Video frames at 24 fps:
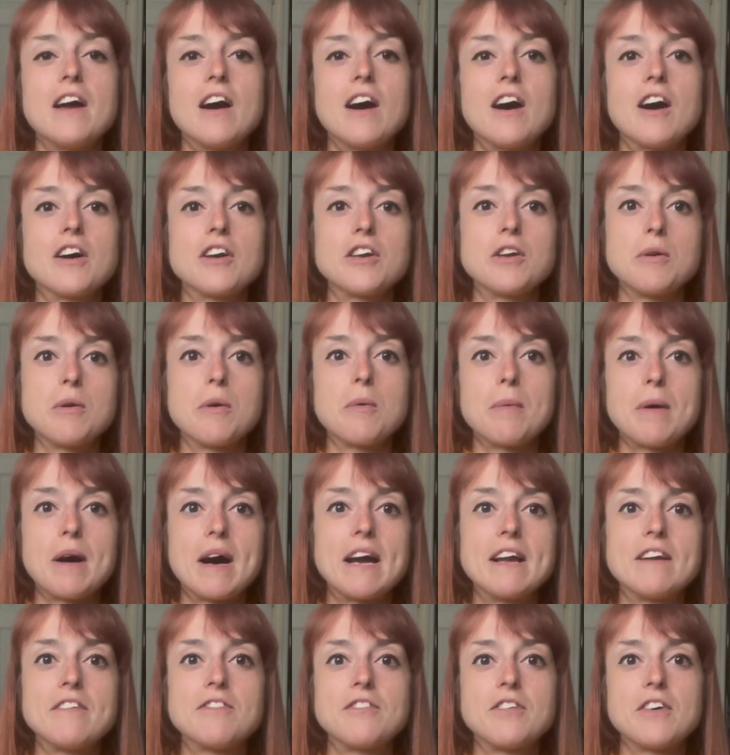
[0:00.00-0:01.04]
are you a
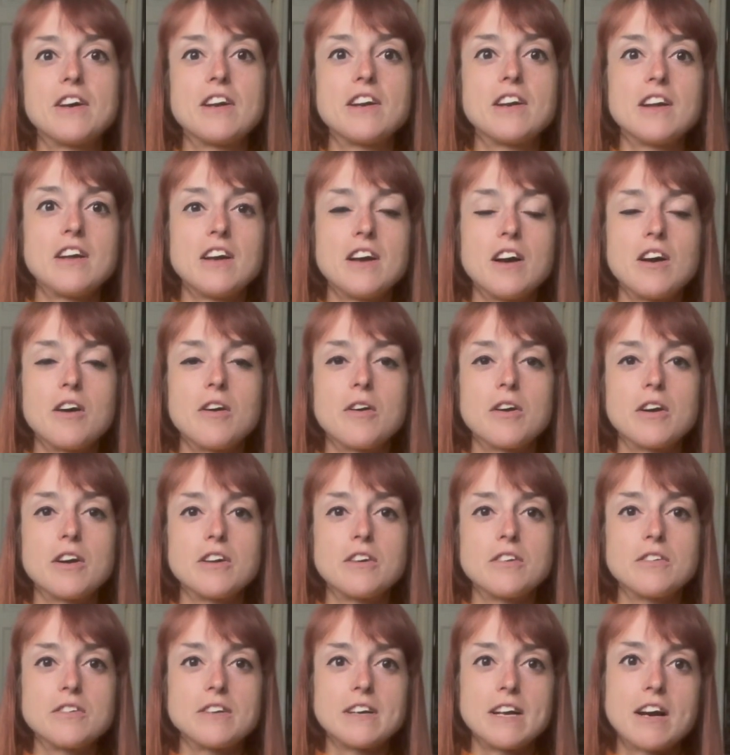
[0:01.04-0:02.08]
wide foot or are
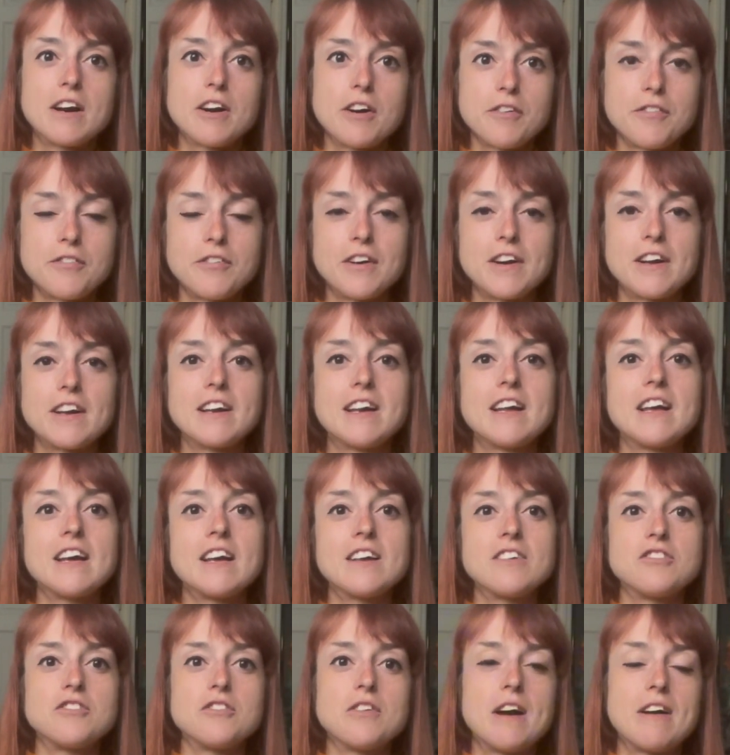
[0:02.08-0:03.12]
you a narrow foot?
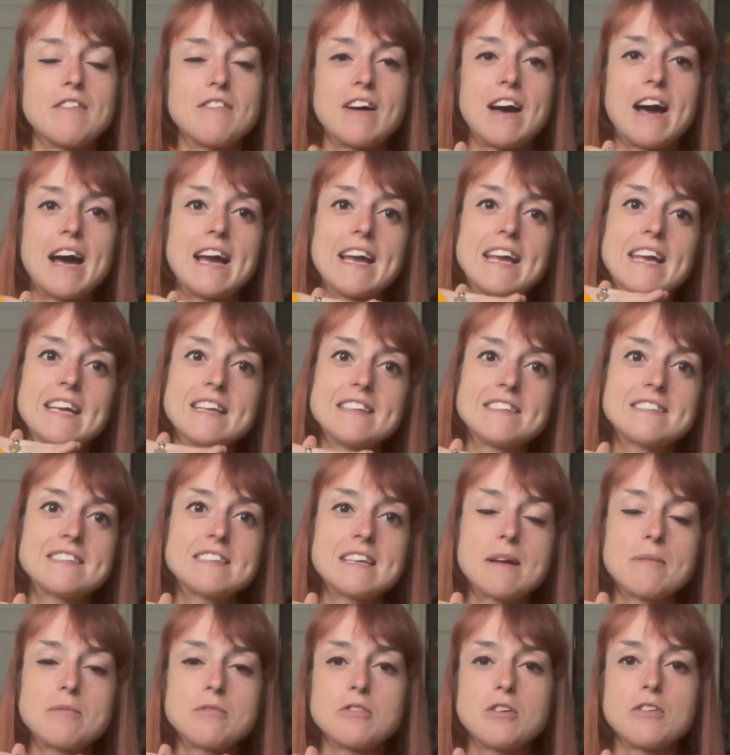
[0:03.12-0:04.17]
Do you have a high
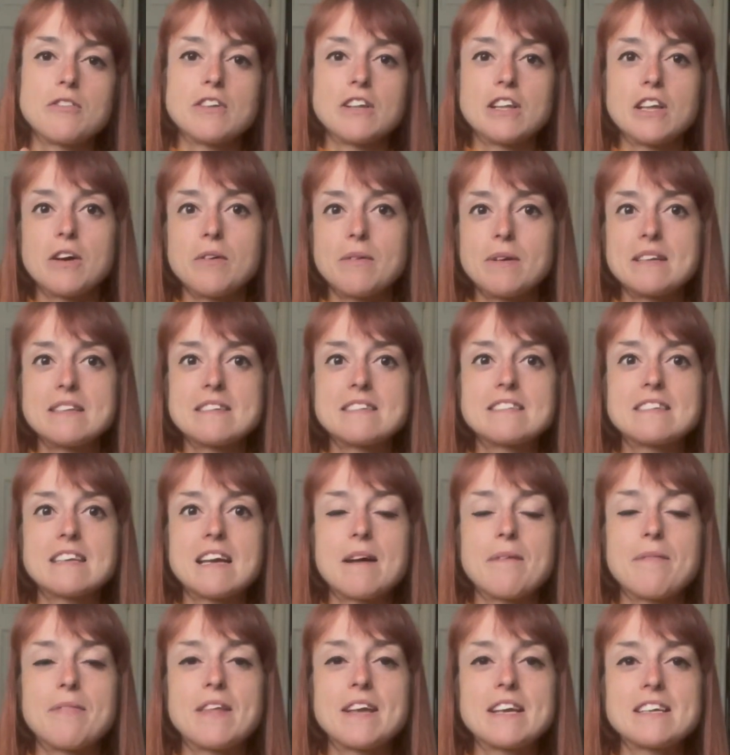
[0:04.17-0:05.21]
instep? Do you have a low
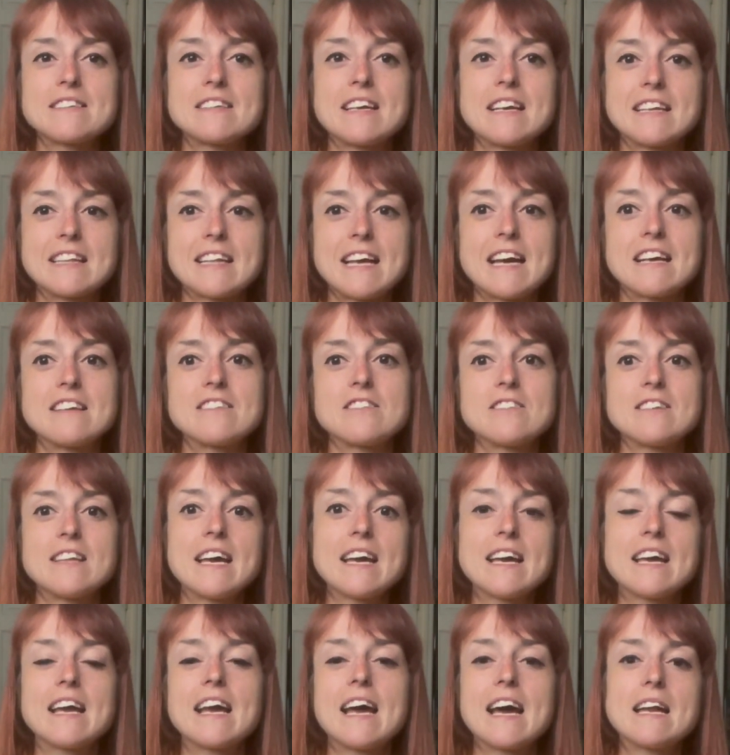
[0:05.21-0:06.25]
instep? Things like that. So
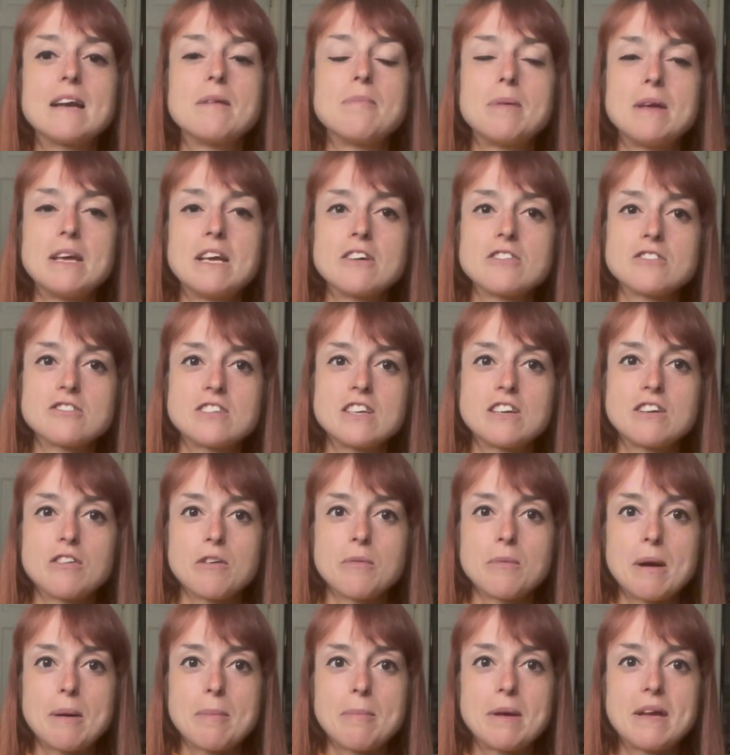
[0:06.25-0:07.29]
that can kind of be your secret
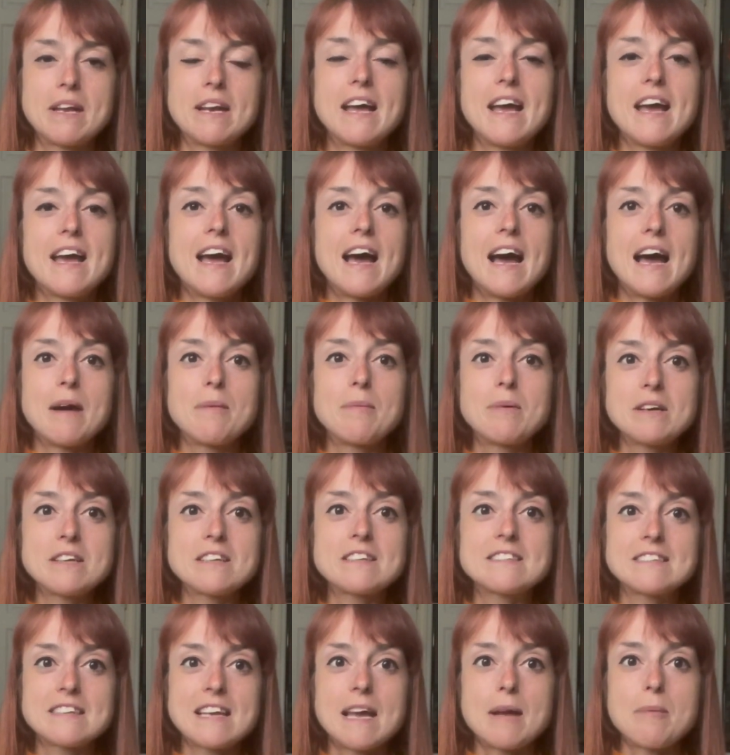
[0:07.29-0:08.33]
weapon. I will
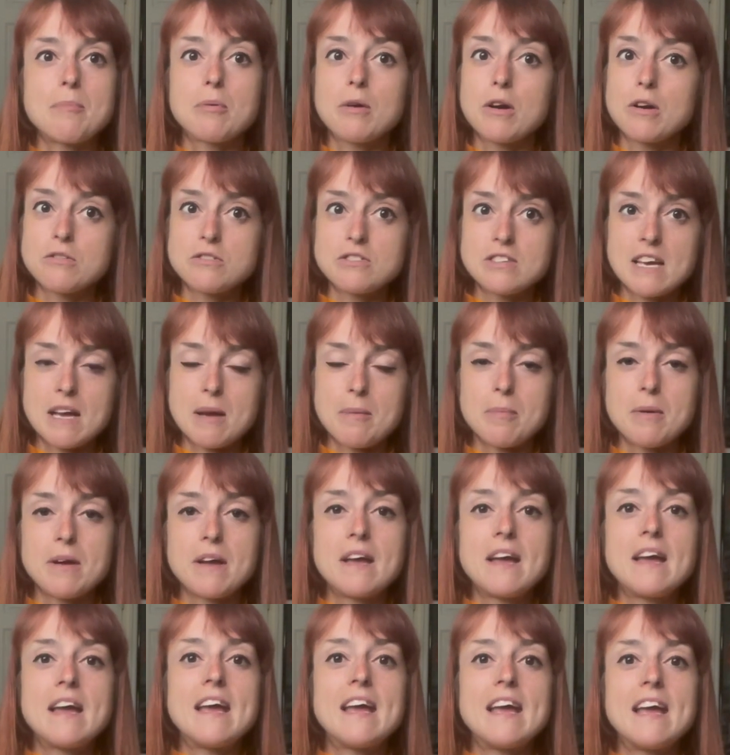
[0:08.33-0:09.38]
say, pro tip,
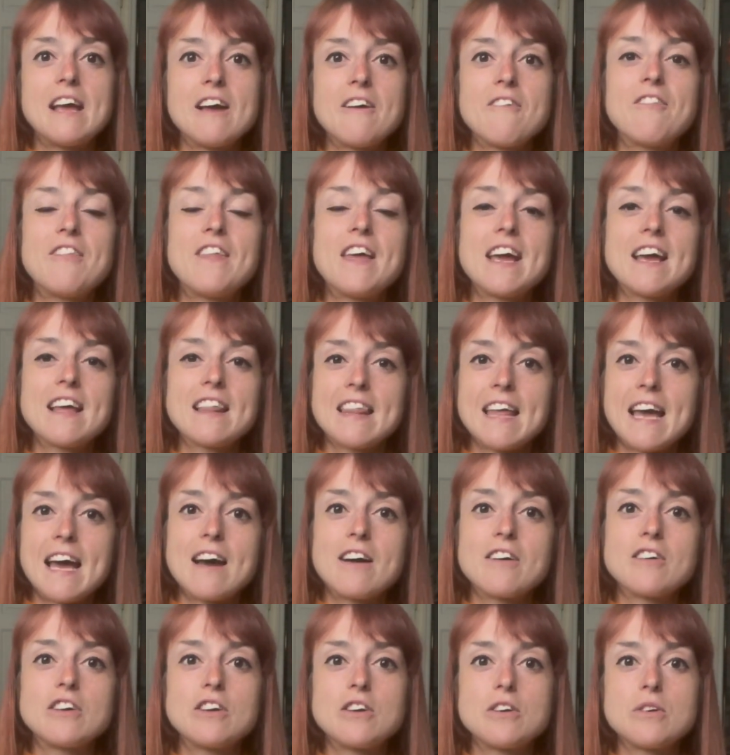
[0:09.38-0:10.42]
if they
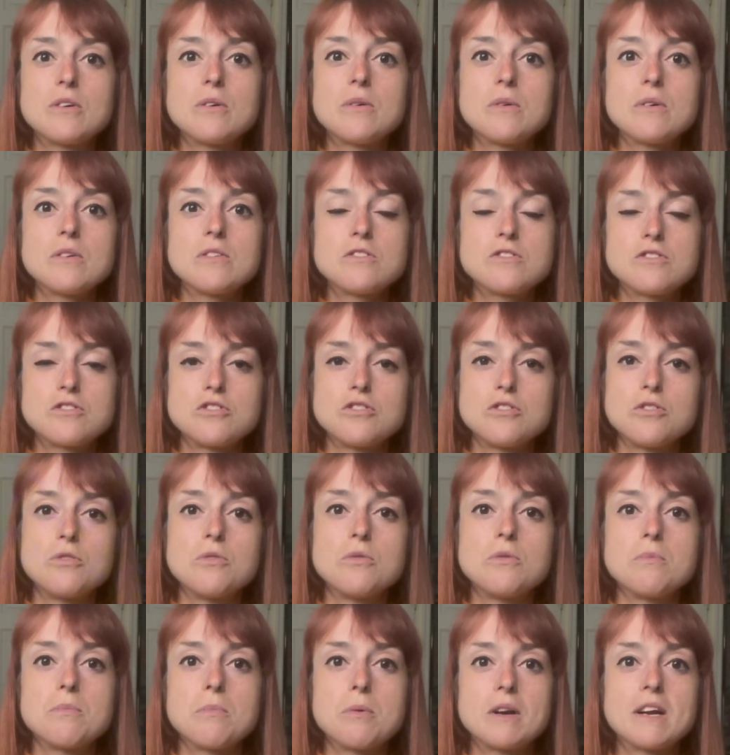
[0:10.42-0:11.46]
allow you
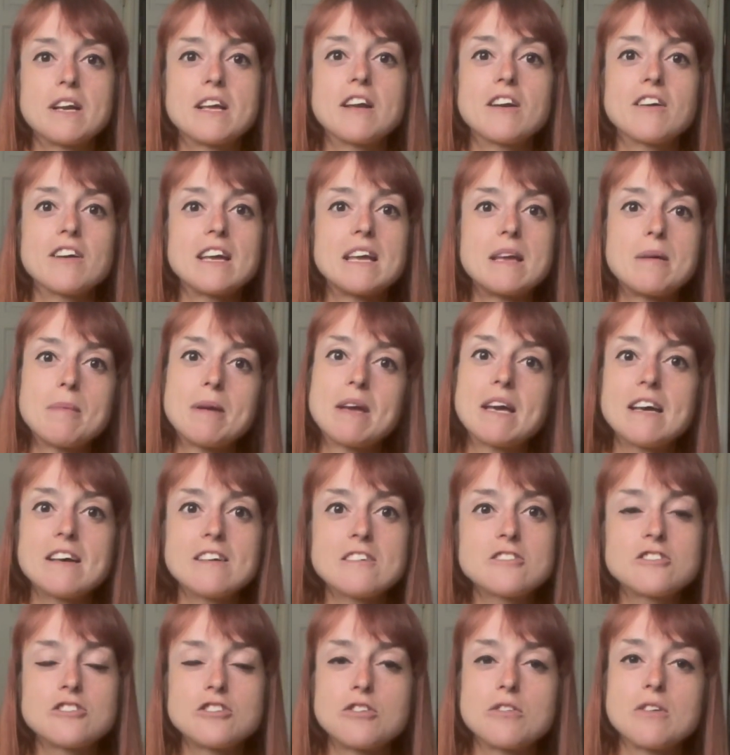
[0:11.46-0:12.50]
to put in your email
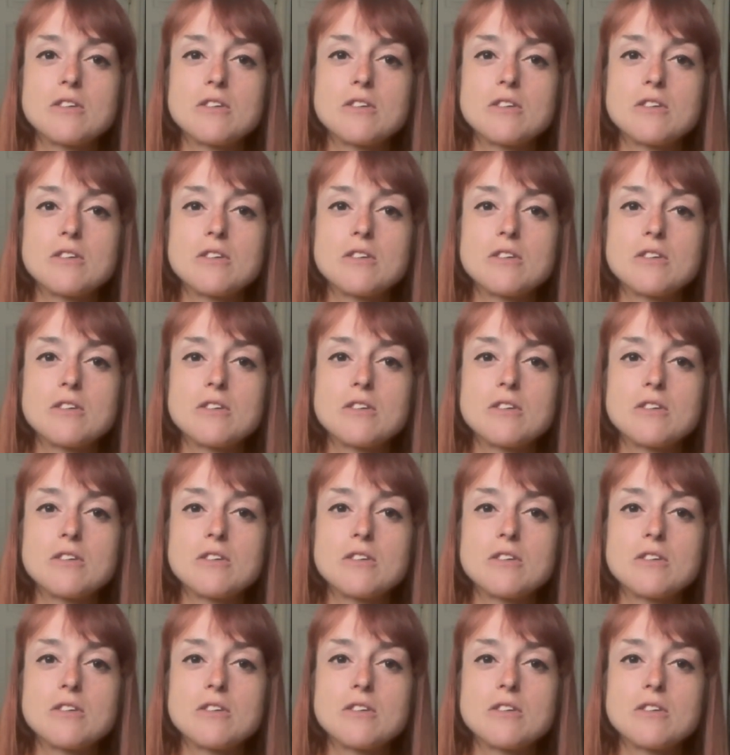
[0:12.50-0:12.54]
so you